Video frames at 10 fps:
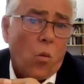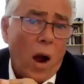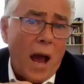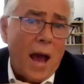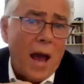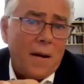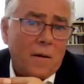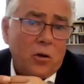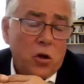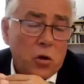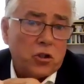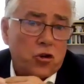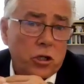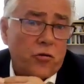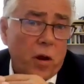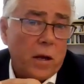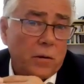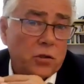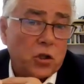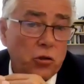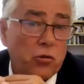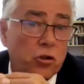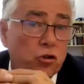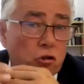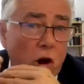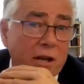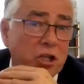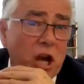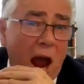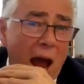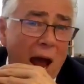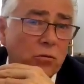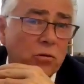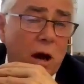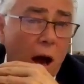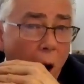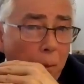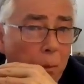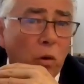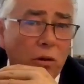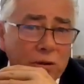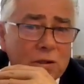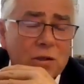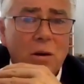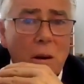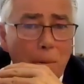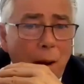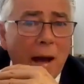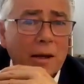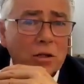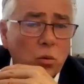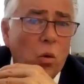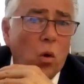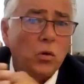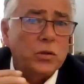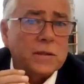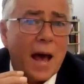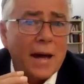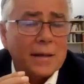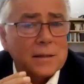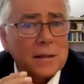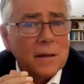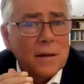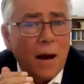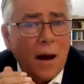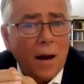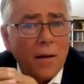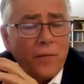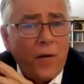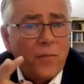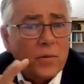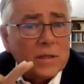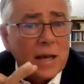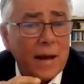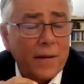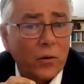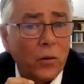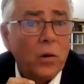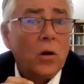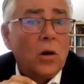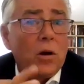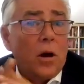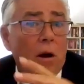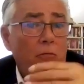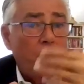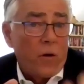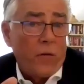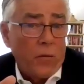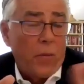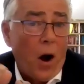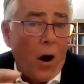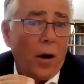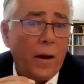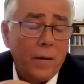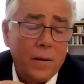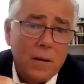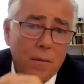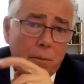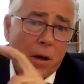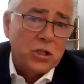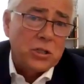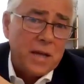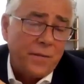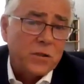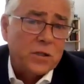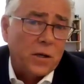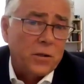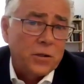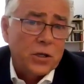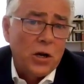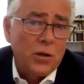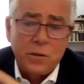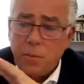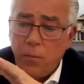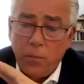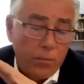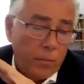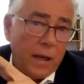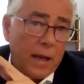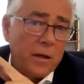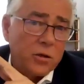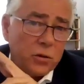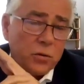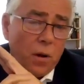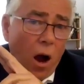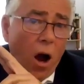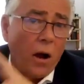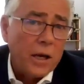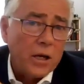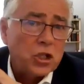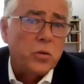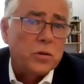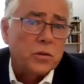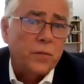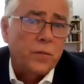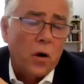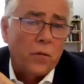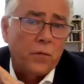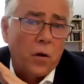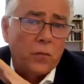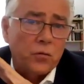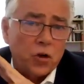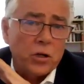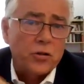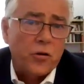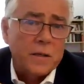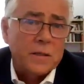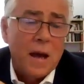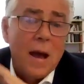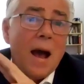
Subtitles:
where US Treasury yields could stretch out upwards back towards that 5% level, driven by budget deficit concerns leading to high issuance of treasuries,